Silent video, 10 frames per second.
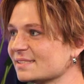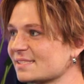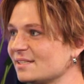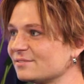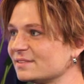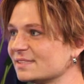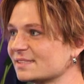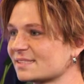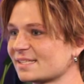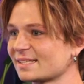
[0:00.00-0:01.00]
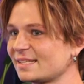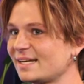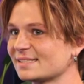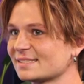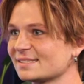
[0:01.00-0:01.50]
and stuff. And it's just like
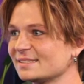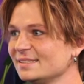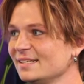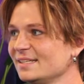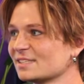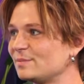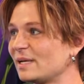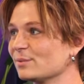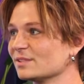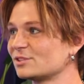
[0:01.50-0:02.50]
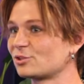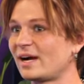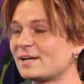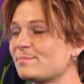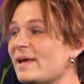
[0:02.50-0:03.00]
nice to be able to
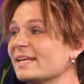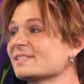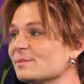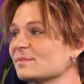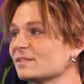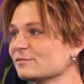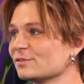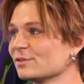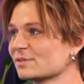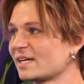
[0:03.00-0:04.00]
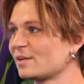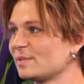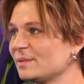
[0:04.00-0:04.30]
try to make something for those kind of